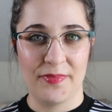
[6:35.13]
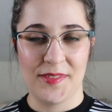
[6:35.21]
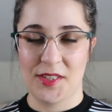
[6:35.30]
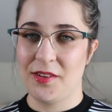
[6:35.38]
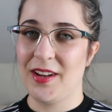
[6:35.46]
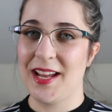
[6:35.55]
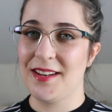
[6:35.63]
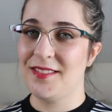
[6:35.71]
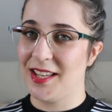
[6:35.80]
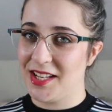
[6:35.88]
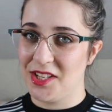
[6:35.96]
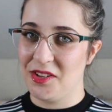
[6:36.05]
So again,
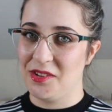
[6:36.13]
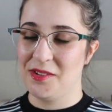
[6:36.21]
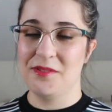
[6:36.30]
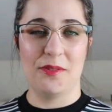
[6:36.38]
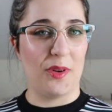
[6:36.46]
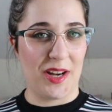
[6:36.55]
thank you for